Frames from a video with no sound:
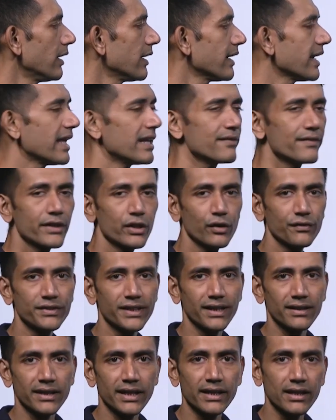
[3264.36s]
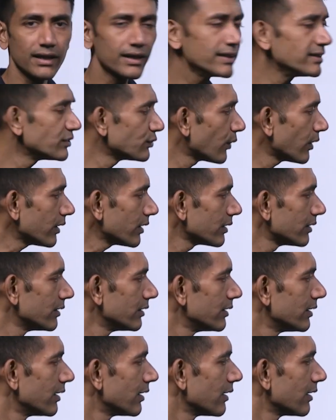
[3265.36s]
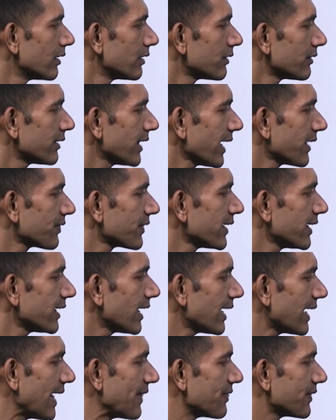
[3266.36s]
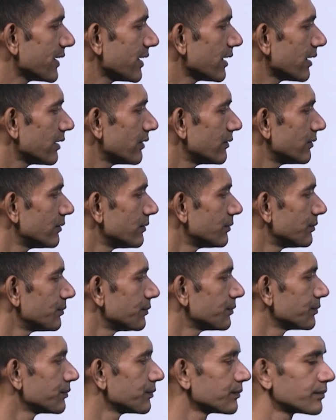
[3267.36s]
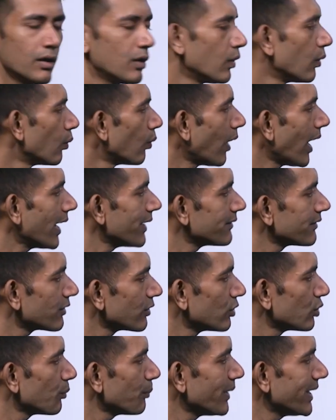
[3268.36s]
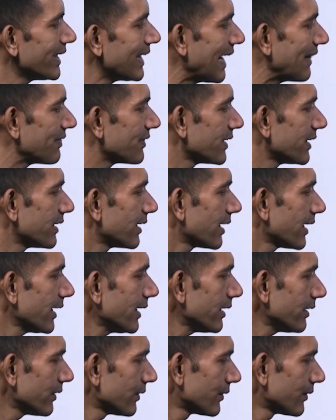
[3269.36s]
Derivative of sec theta is what? Sec theta tan theta. Y is equal to b tan theta, right?